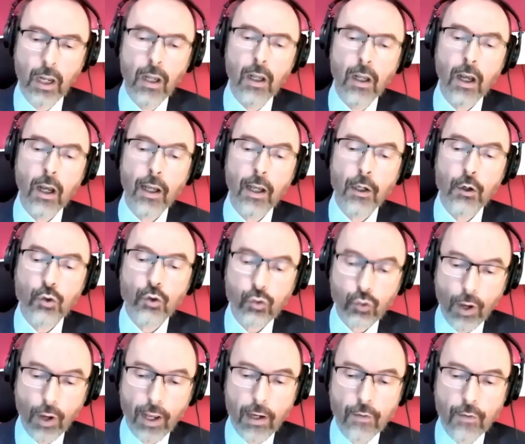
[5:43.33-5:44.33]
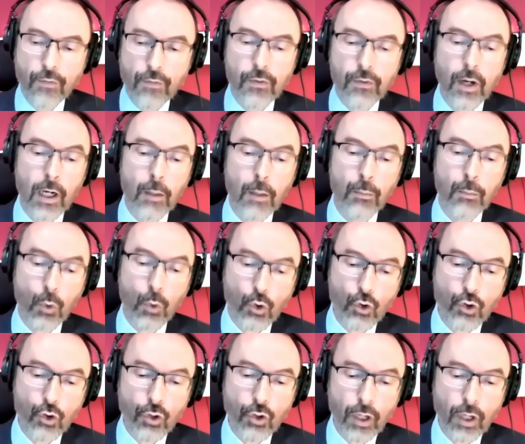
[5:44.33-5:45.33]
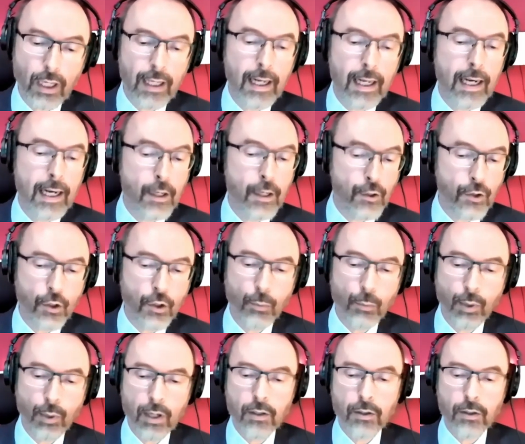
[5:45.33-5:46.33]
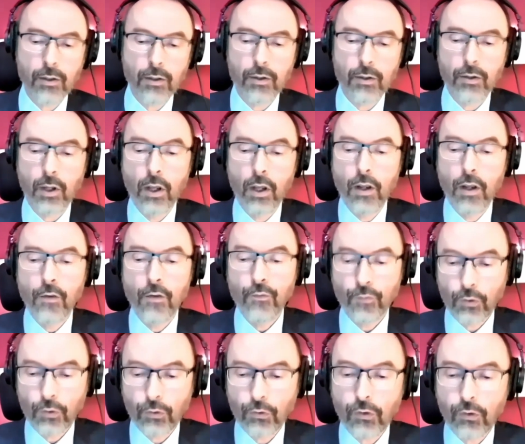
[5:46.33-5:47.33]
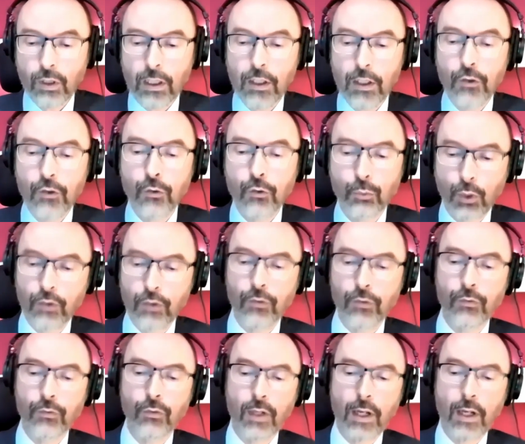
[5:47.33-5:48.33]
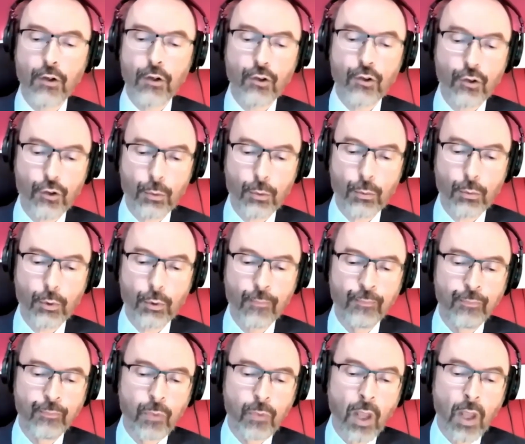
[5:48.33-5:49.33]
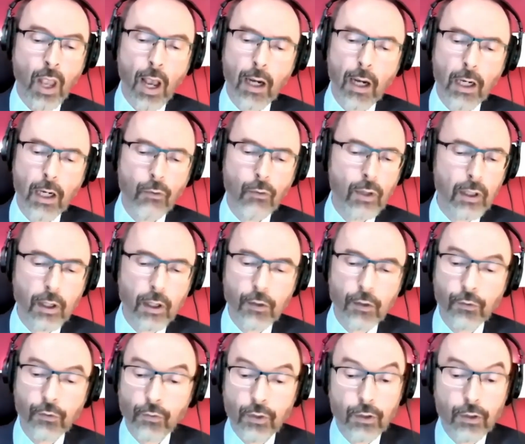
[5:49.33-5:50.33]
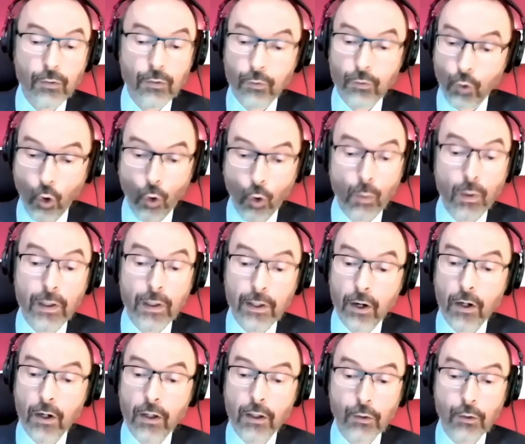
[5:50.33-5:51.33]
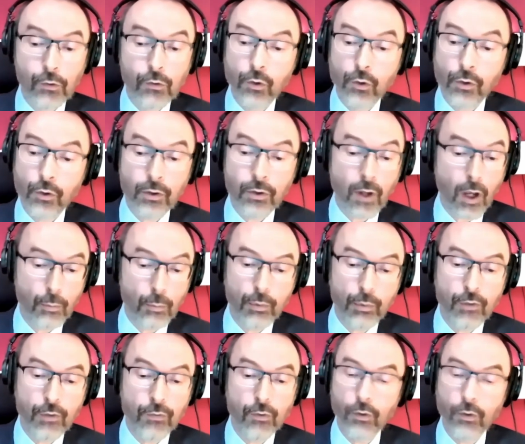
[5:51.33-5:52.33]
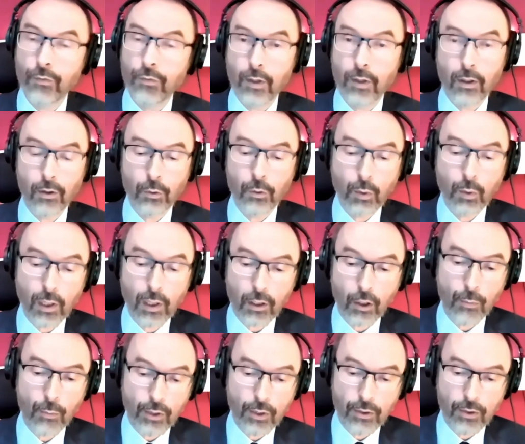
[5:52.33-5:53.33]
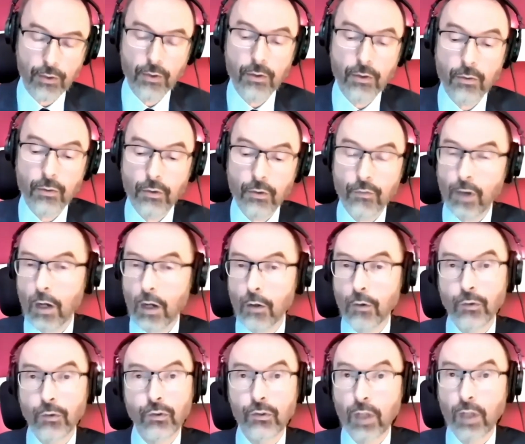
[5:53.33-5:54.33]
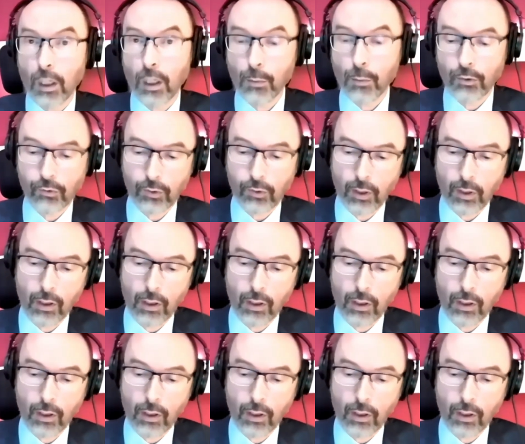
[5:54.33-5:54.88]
I craved an emotionally interdependent, physically expressive relationship. And I realized that these normal yearnings could not be fulfilled while committed to the vow of celibacy.